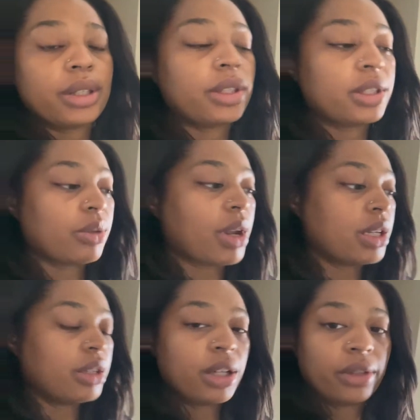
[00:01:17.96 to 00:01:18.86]
This right
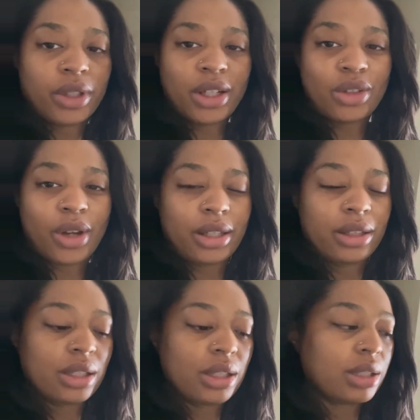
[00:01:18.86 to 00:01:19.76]
here, have y'all tried
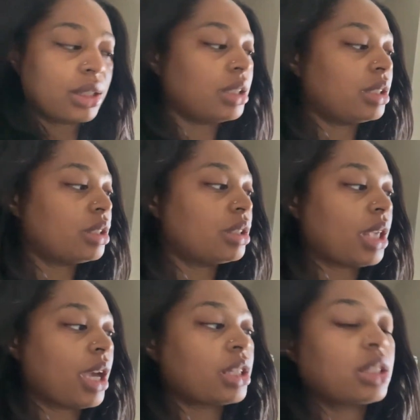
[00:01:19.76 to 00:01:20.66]
this? It is
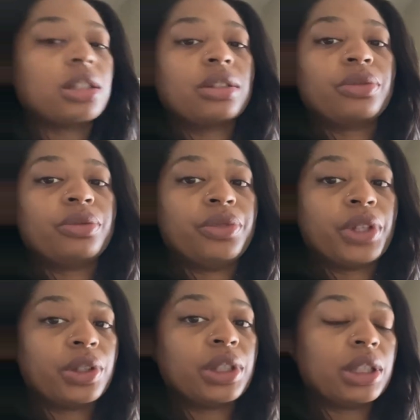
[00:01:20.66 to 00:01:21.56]
actually
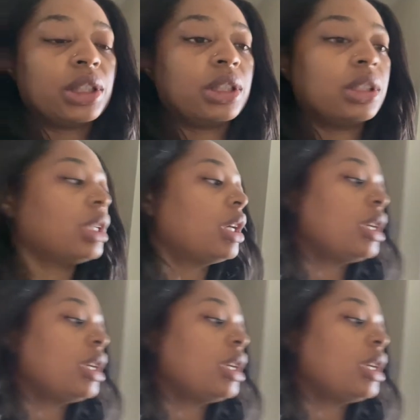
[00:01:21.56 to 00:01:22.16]
very good.